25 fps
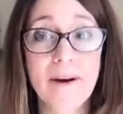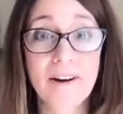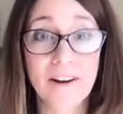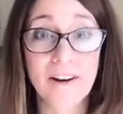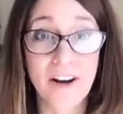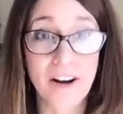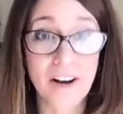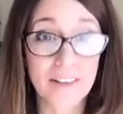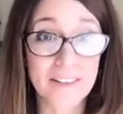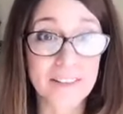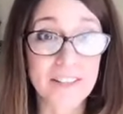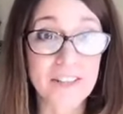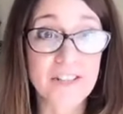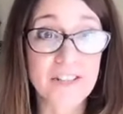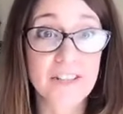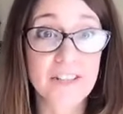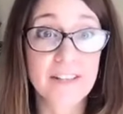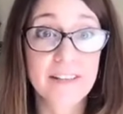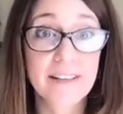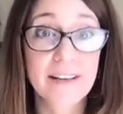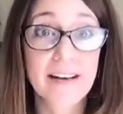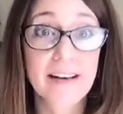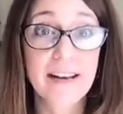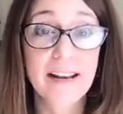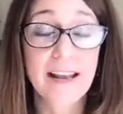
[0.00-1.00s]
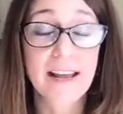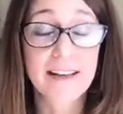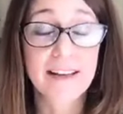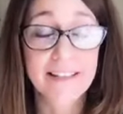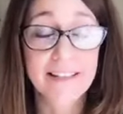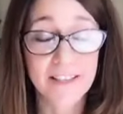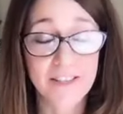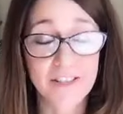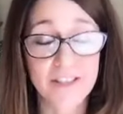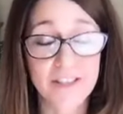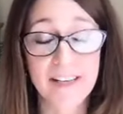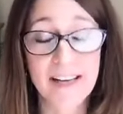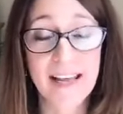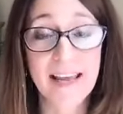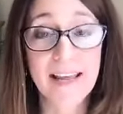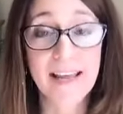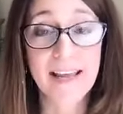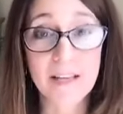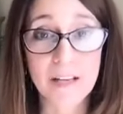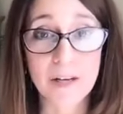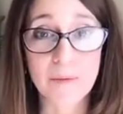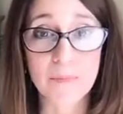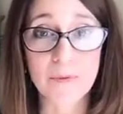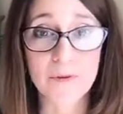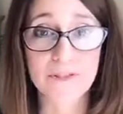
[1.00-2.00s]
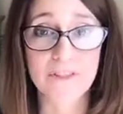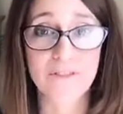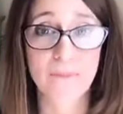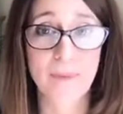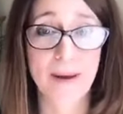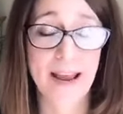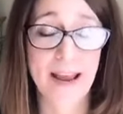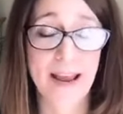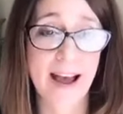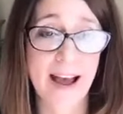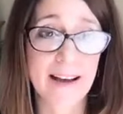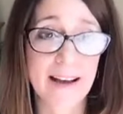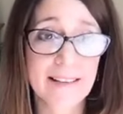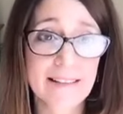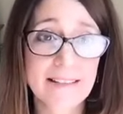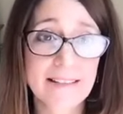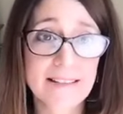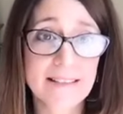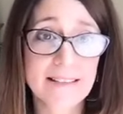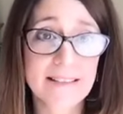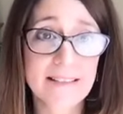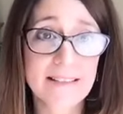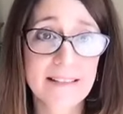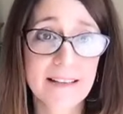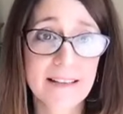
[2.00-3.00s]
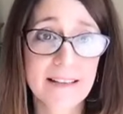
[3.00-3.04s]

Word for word: alcohol addiction, addiction, and an abusive past.